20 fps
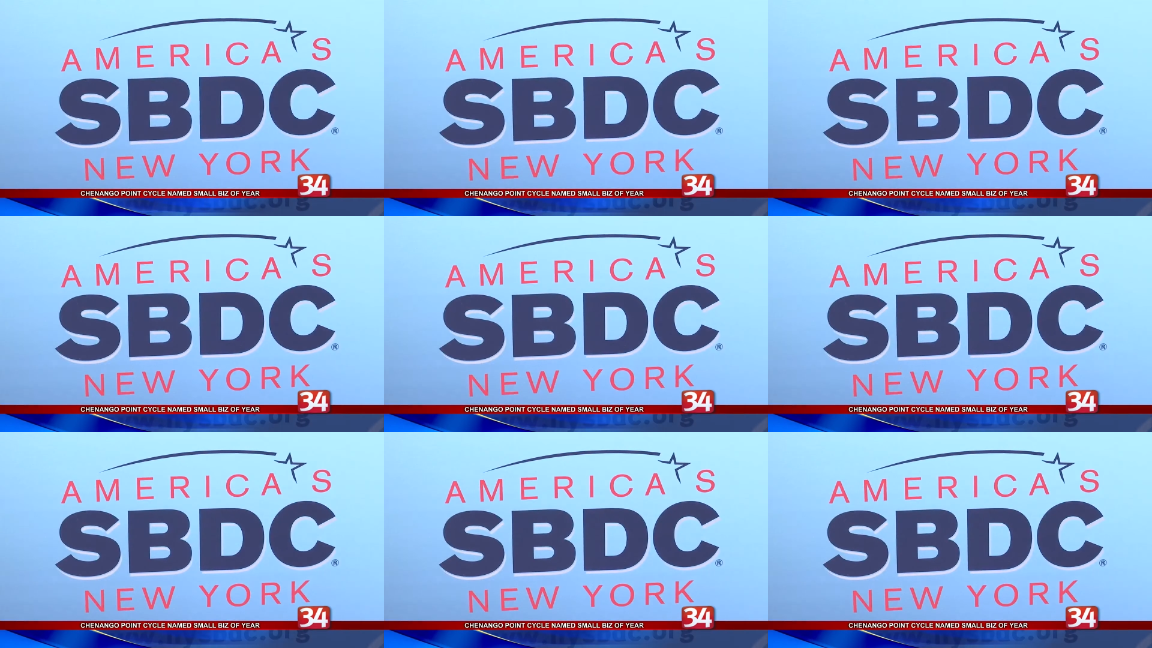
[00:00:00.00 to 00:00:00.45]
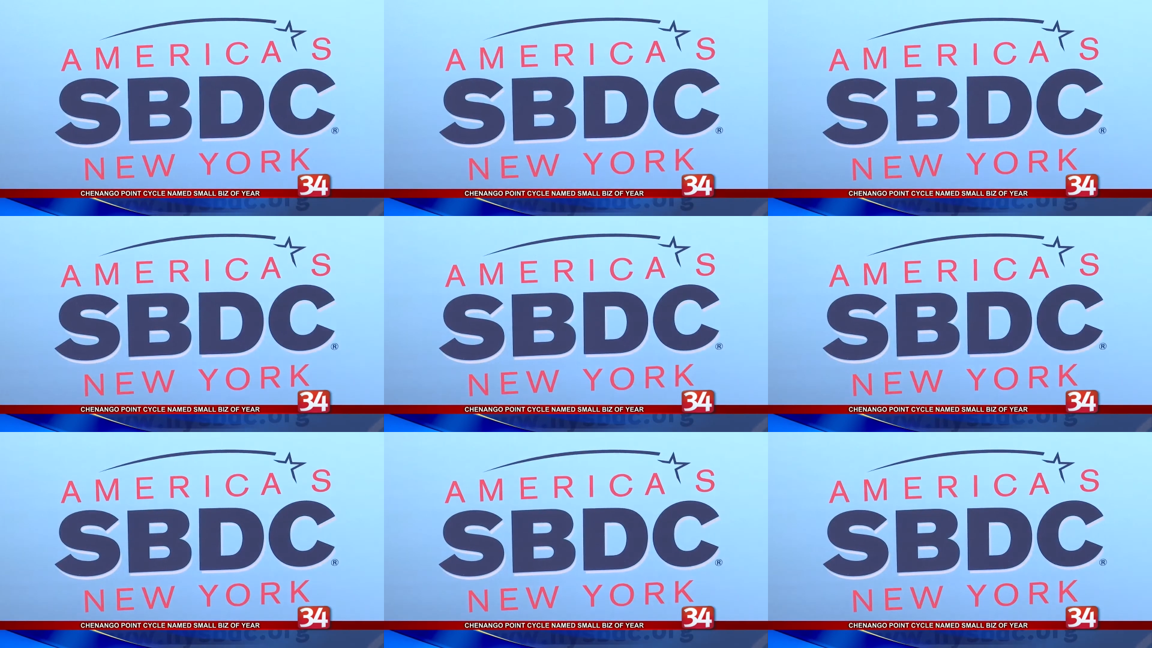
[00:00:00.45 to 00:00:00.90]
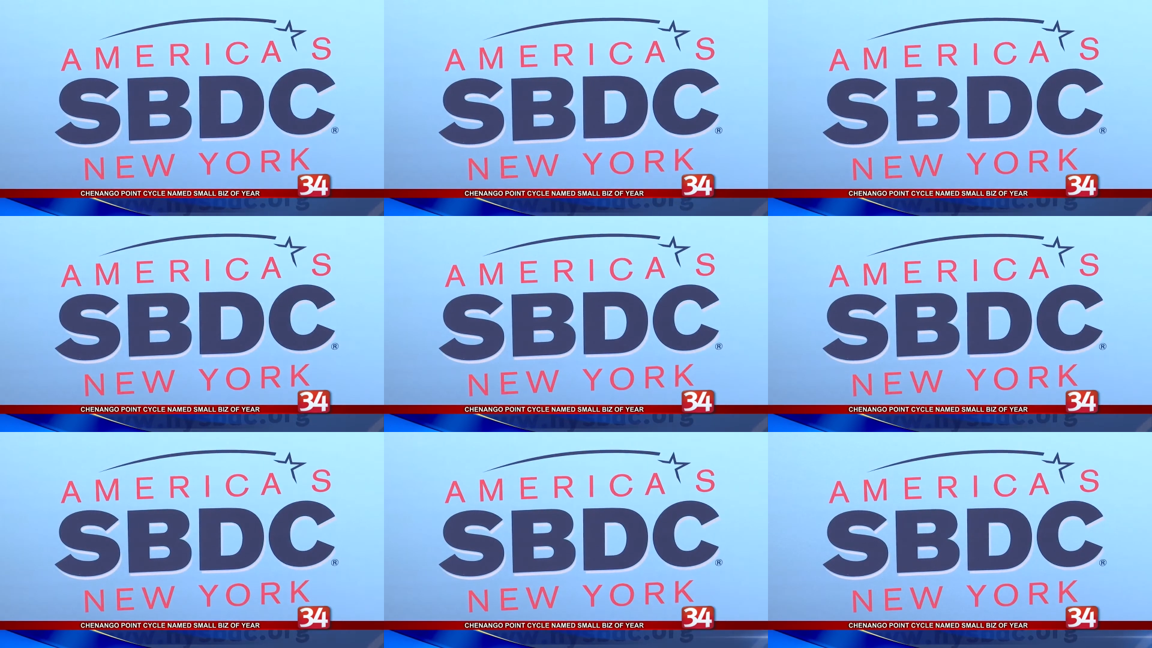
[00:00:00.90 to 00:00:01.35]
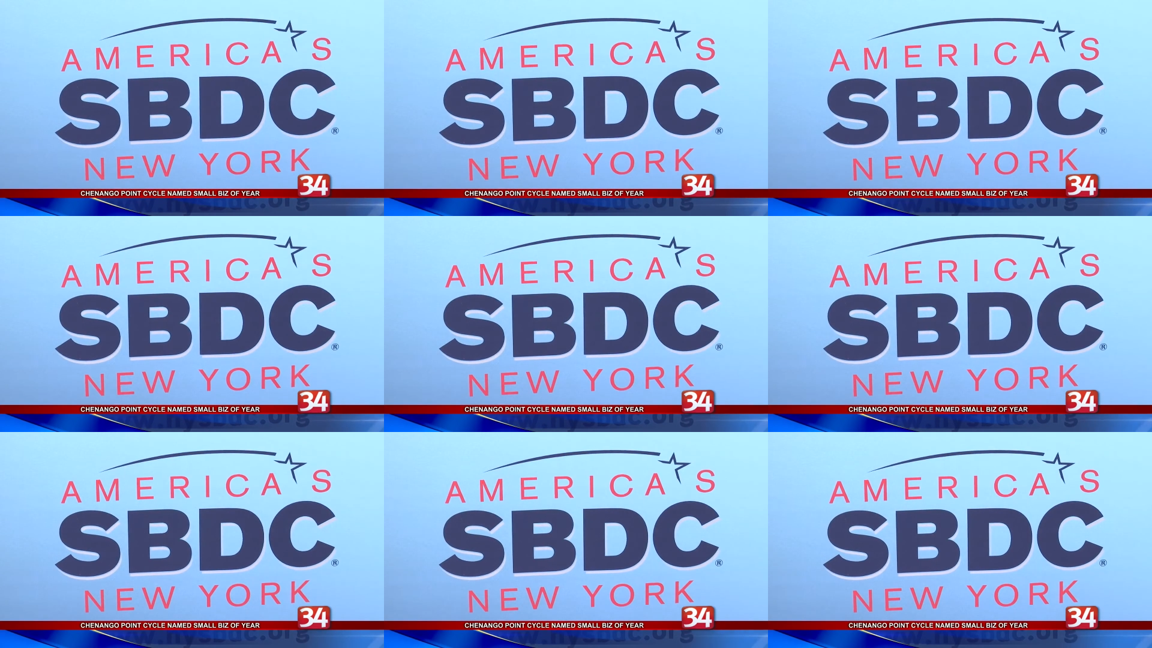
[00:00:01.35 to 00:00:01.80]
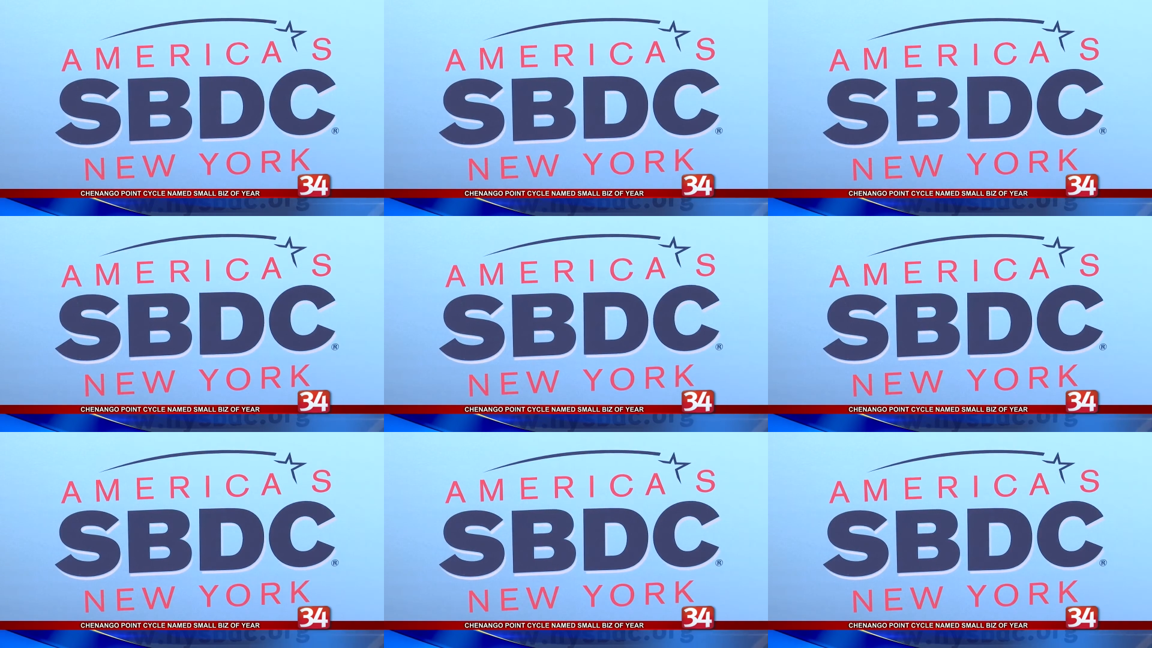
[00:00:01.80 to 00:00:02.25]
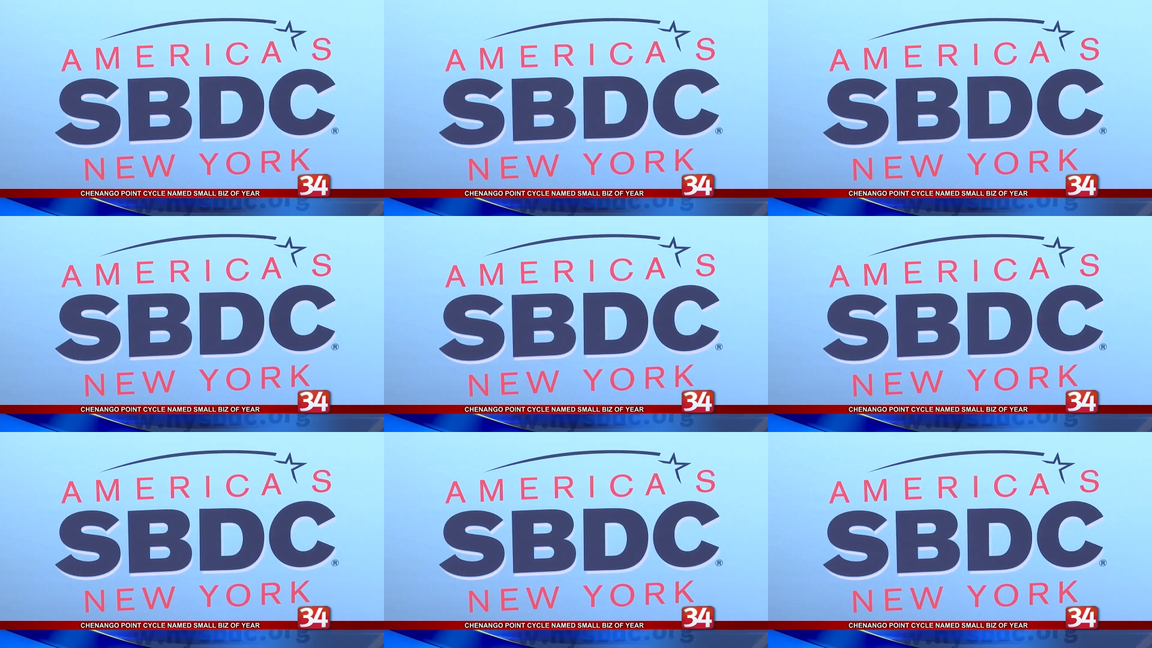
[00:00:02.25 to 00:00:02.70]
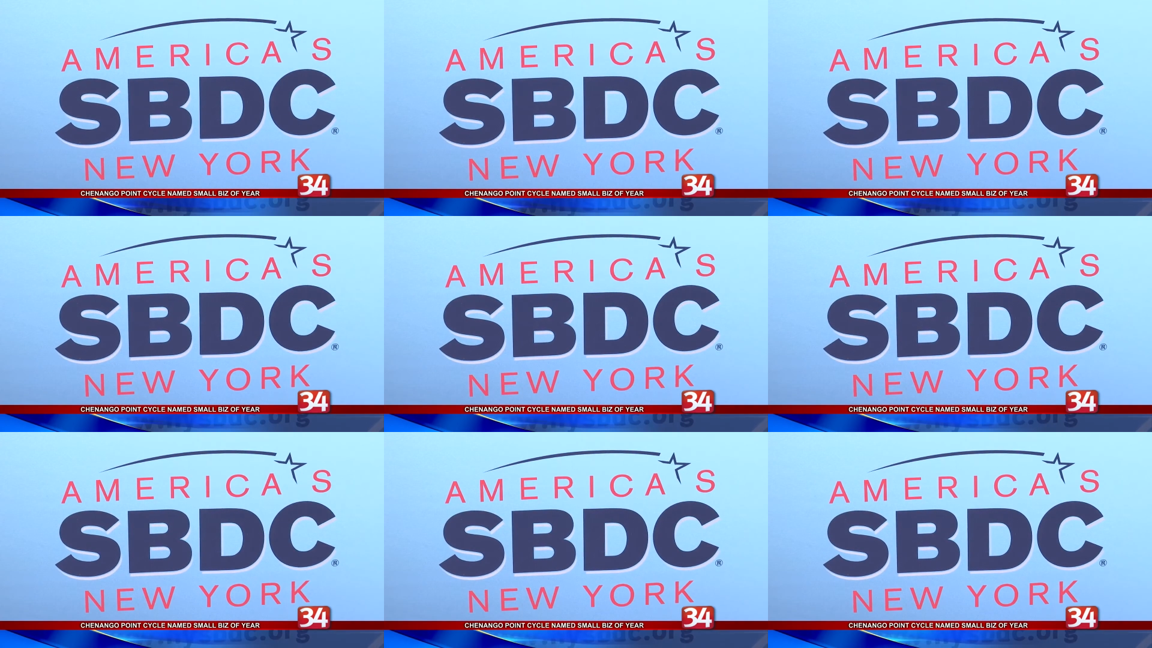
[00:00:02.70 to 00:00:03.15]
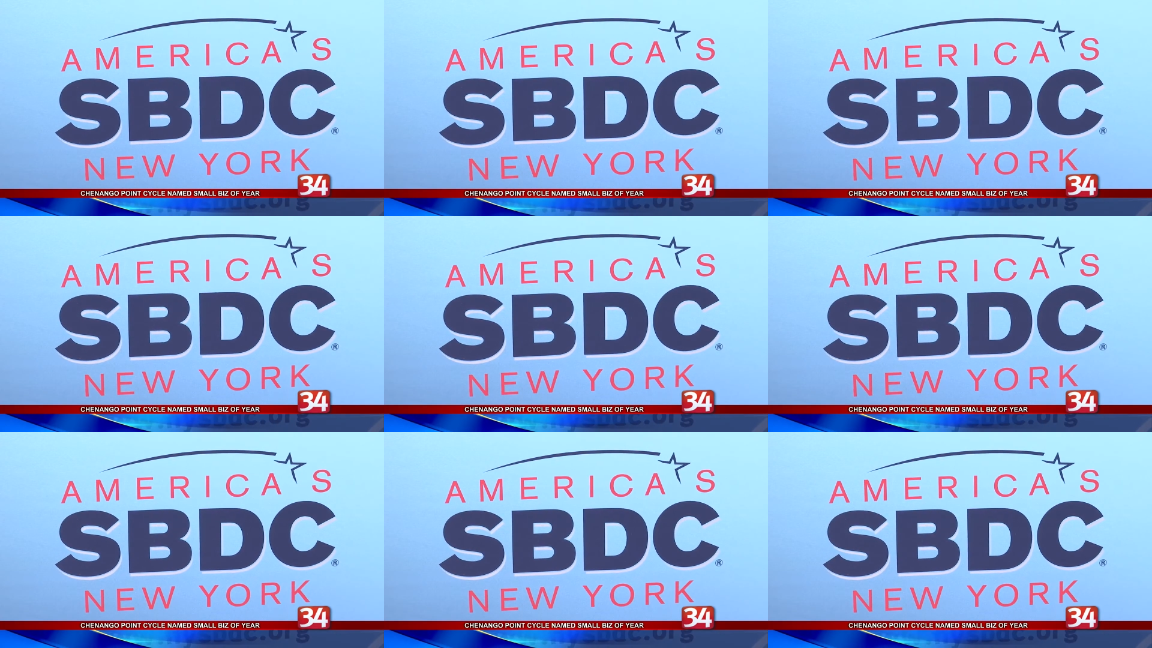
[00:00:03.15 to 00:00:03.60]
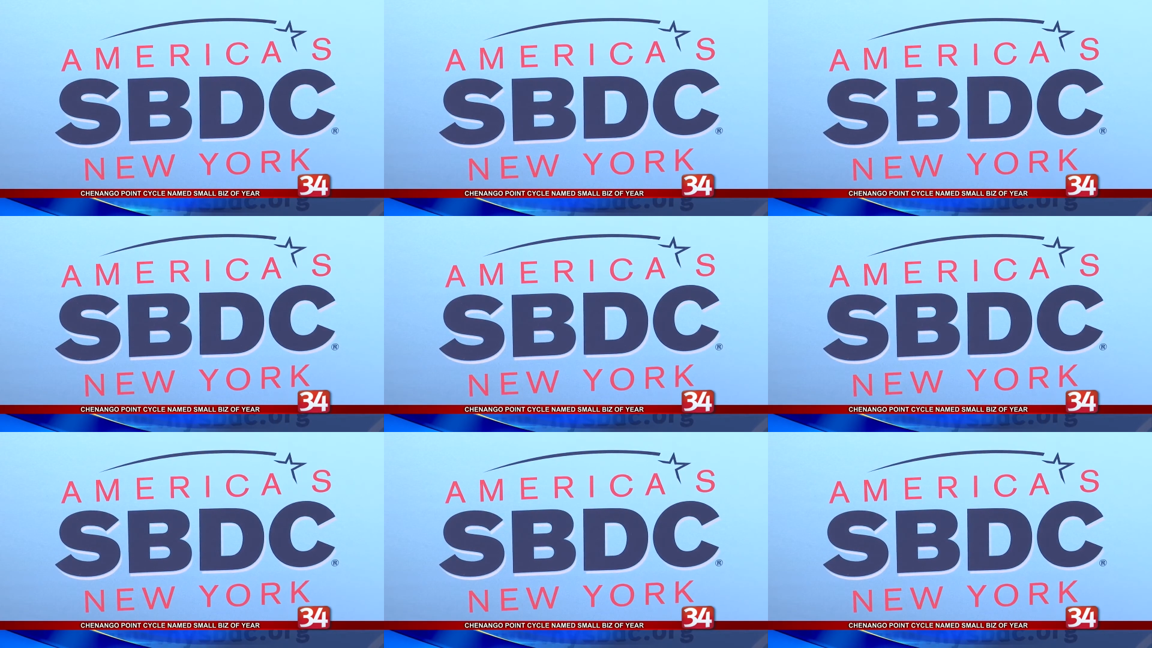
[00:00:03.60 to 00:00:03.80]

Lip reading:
No face is visible, so there are no lips to read.